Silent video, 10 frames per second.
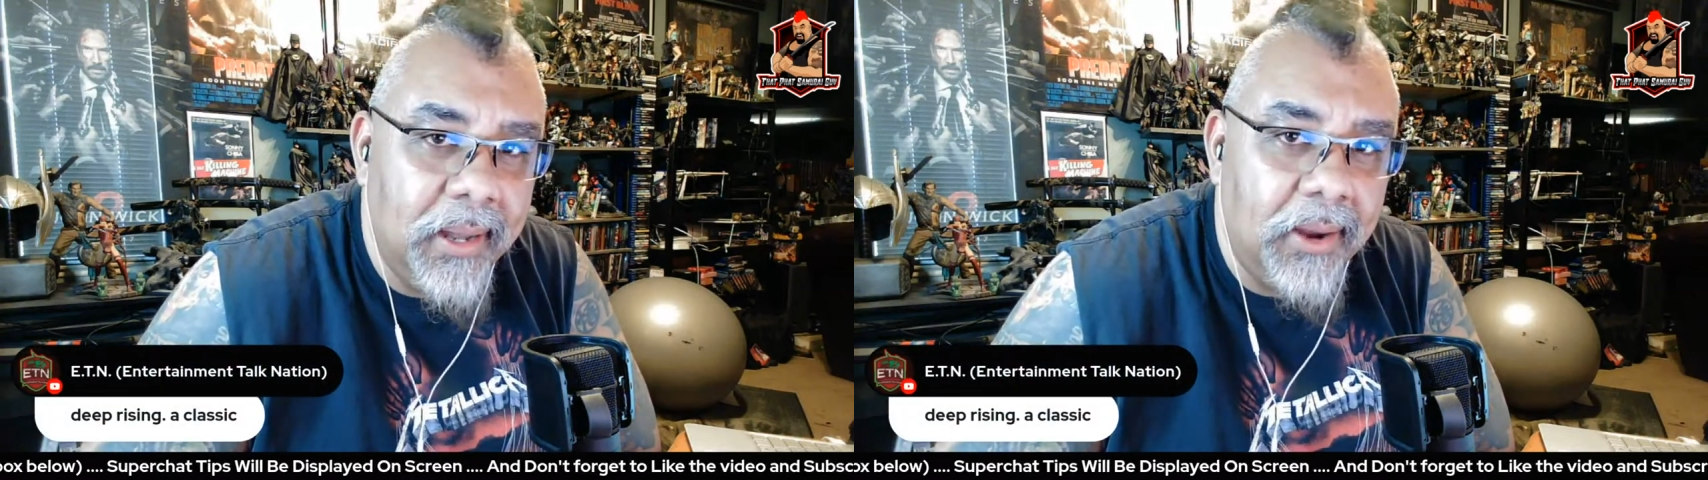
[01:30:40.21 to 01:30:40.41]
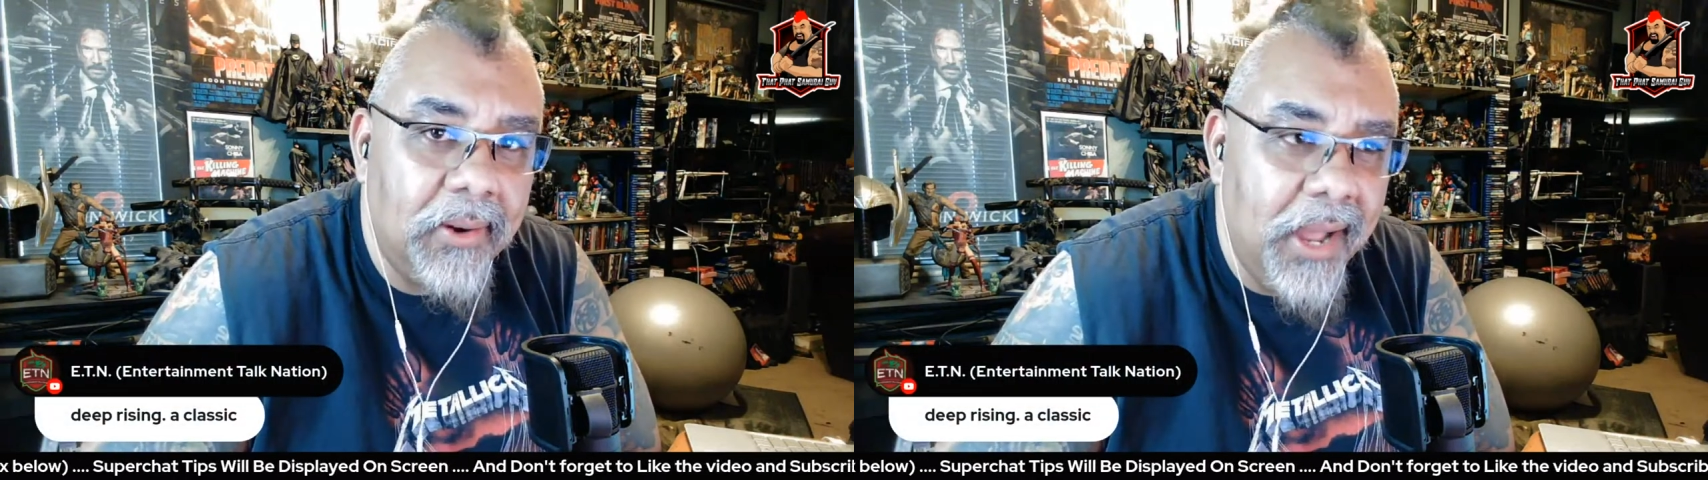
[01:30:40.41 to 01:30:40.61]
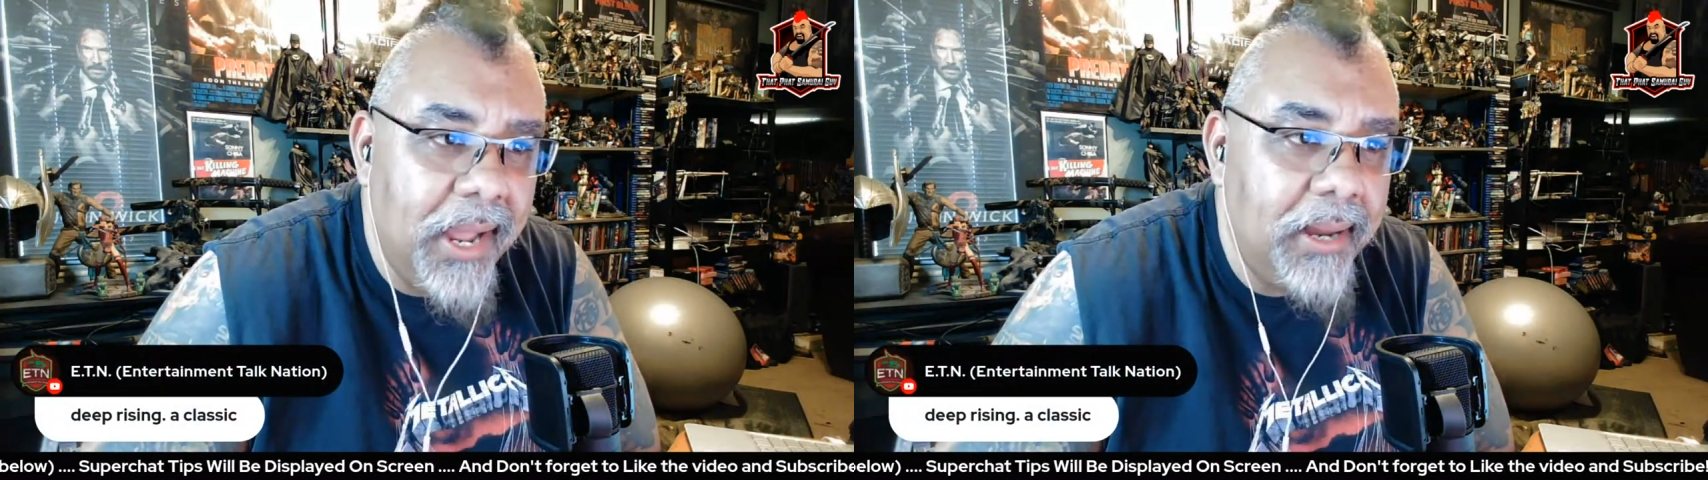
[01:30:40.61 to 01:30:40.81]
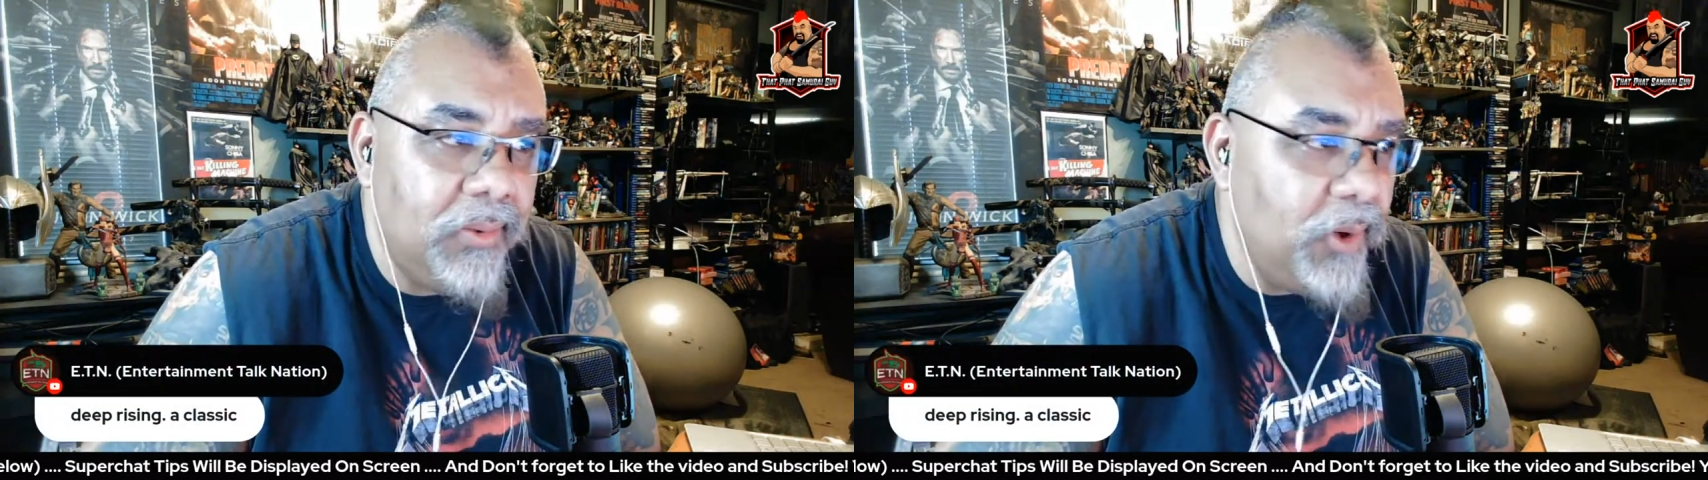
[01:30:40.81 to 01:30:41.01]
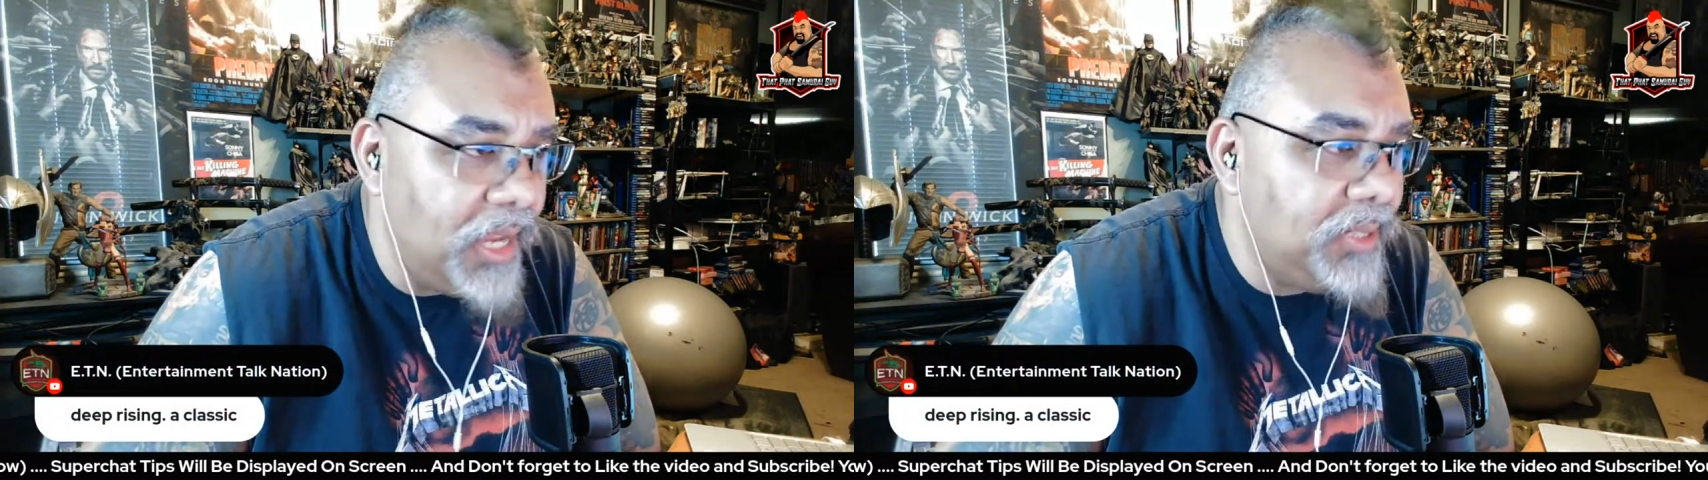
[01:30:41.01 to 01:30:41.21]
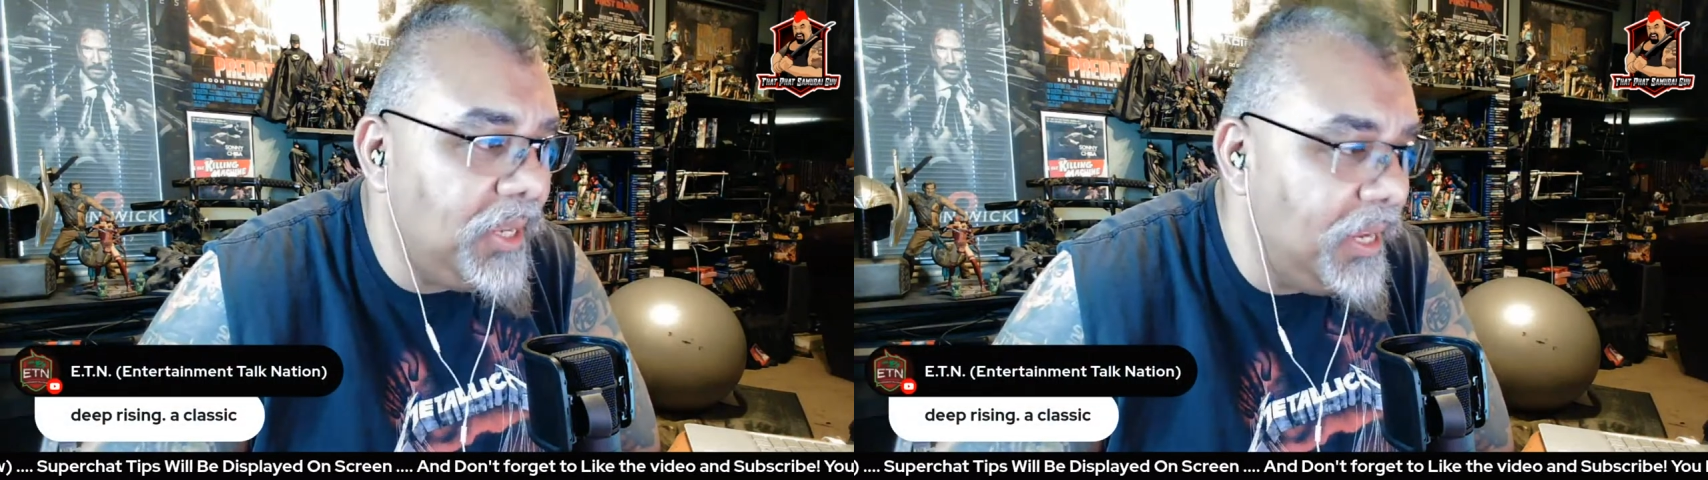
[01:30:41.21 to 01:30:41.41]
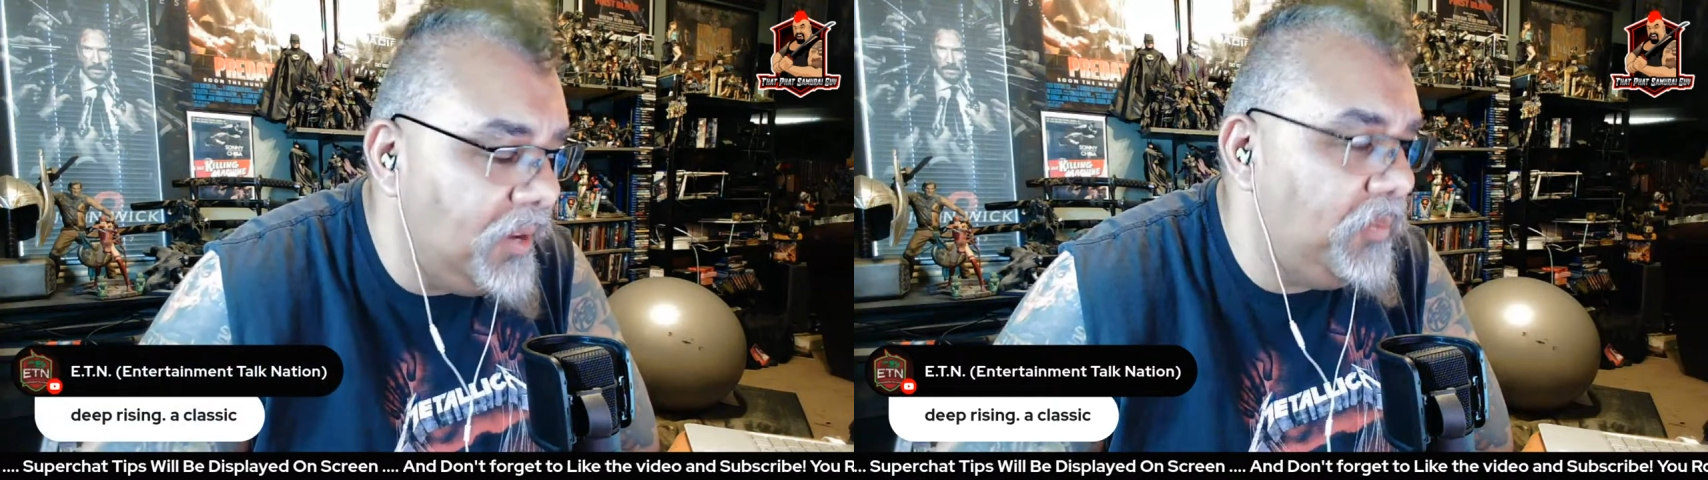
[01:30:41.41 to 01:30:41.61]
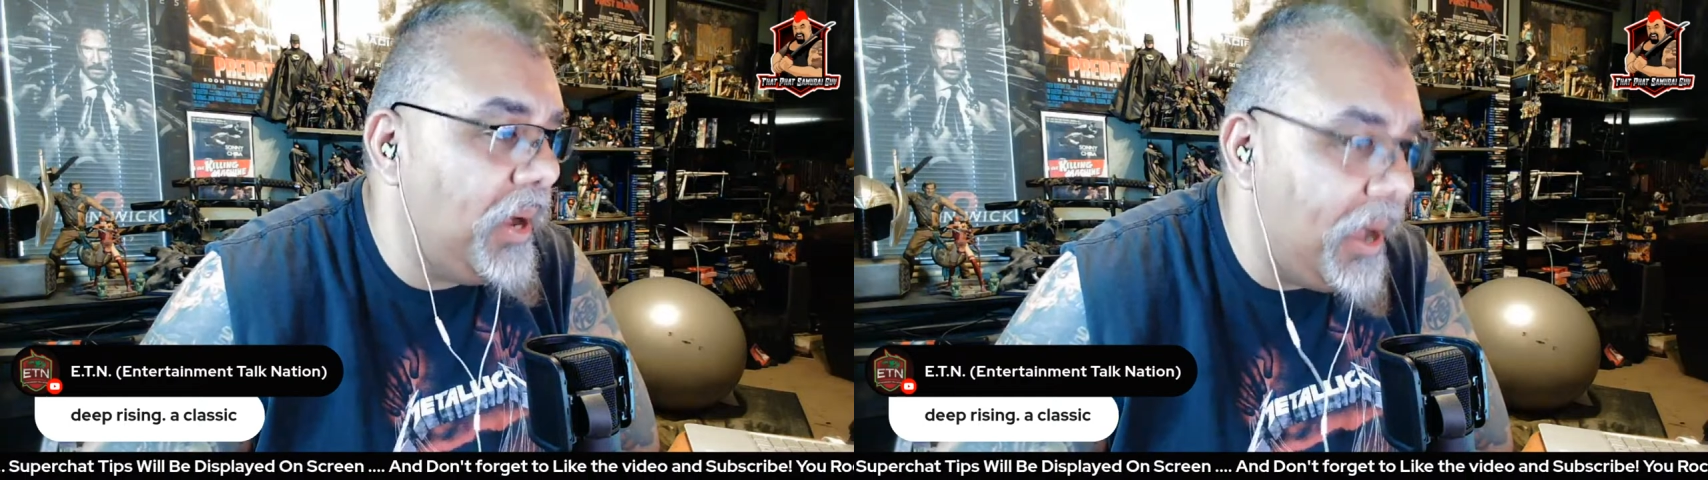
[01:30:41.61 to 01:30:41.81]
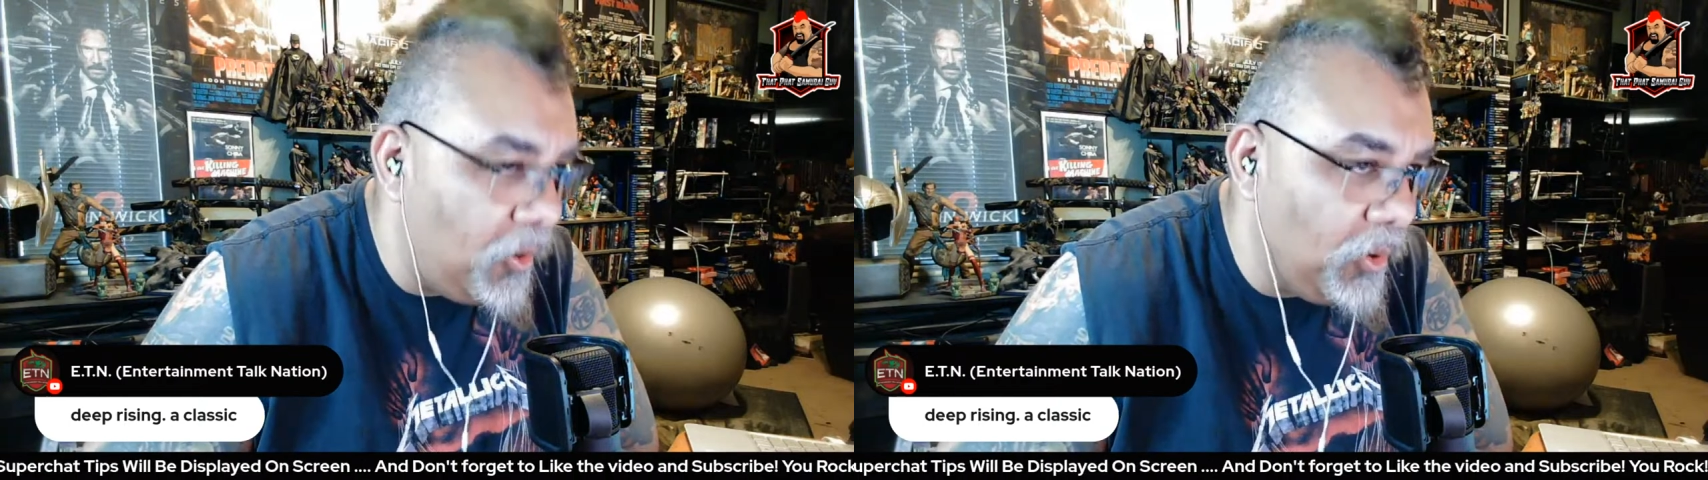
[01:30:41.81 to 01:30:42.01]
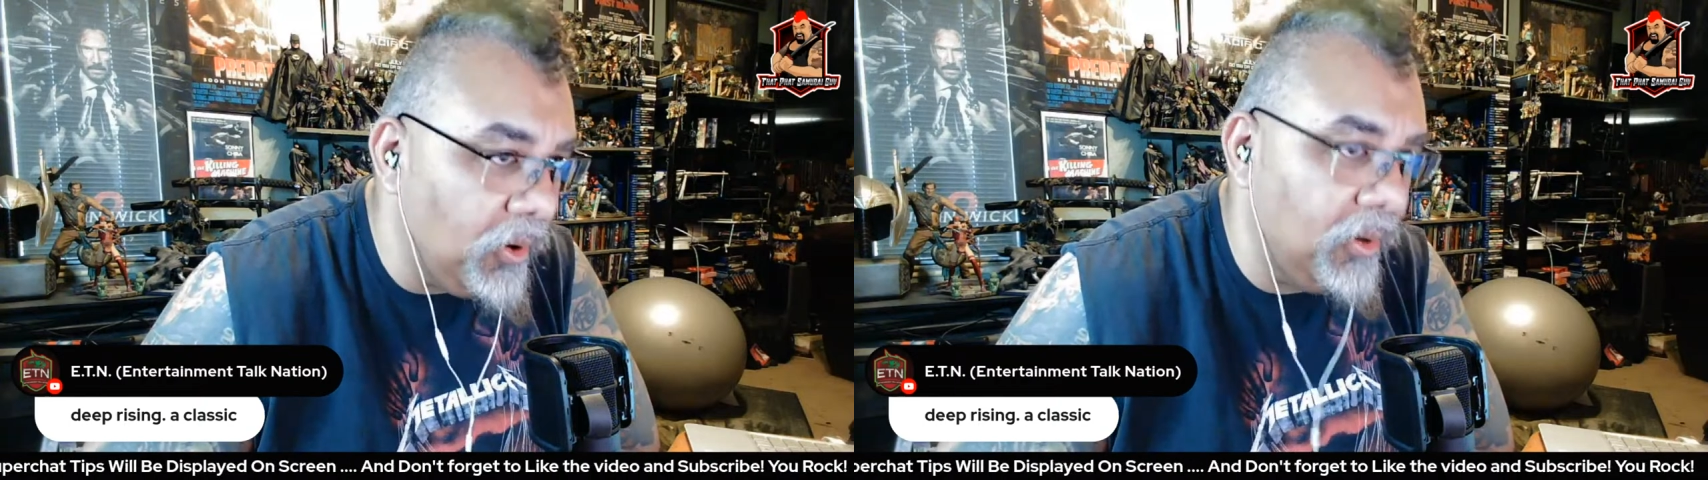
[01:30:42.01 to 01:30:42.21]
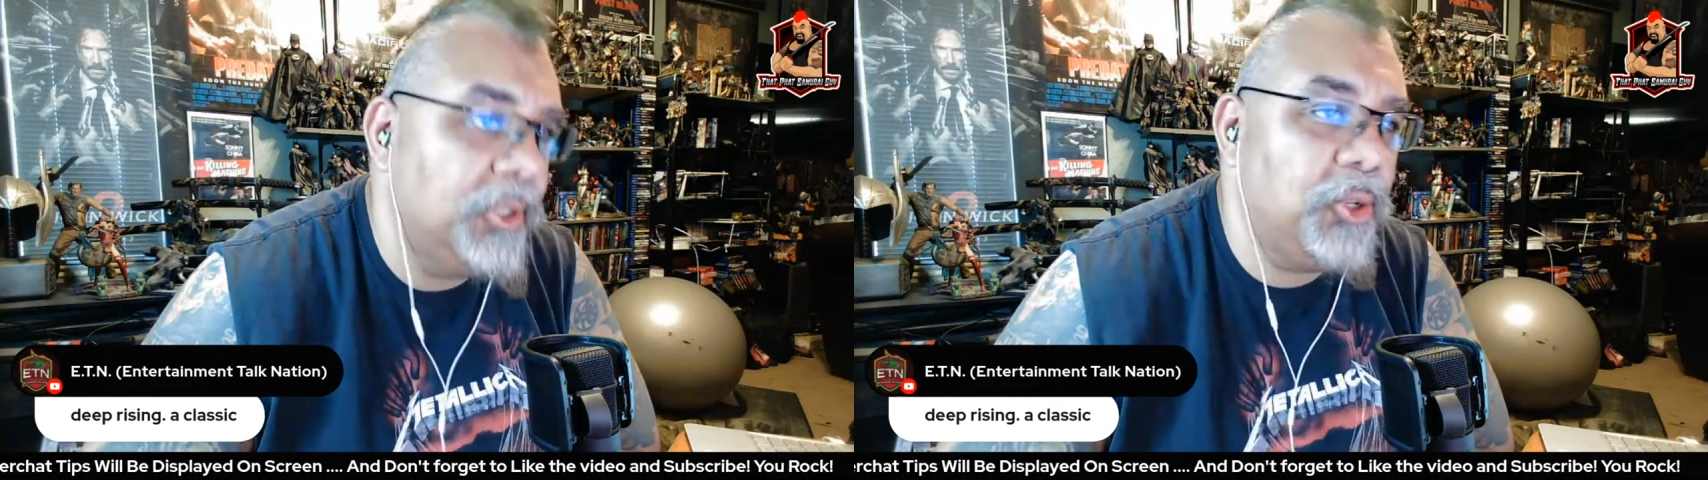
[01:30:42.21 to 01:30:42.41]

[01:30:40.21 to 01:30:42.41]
All right. Rest in power.